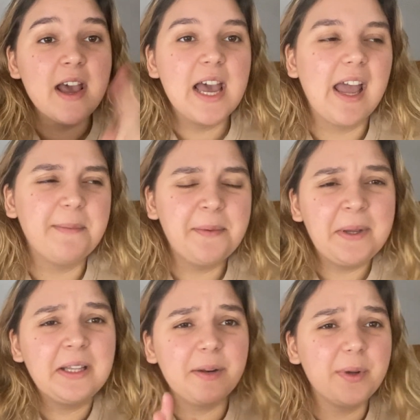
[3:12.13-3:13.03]
and maybe
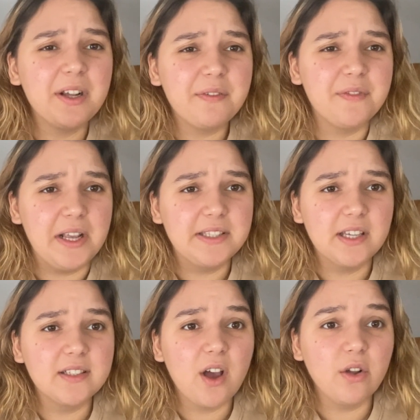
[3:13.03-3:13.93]
a little bit of
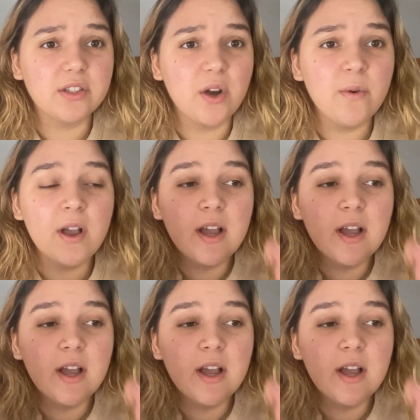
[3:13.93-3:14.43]
physics also